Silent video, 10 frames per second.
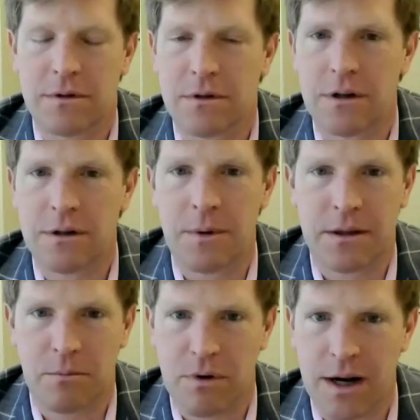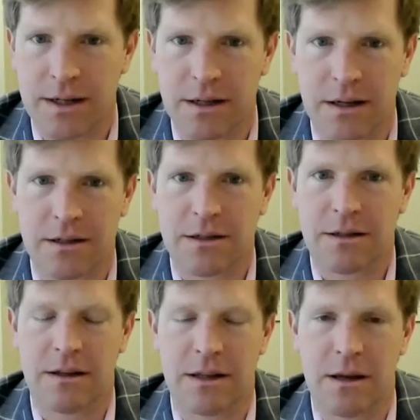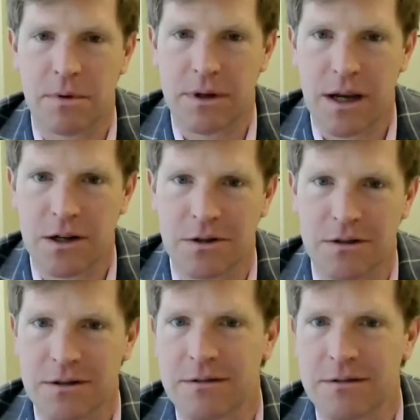Talk about the process and the implications.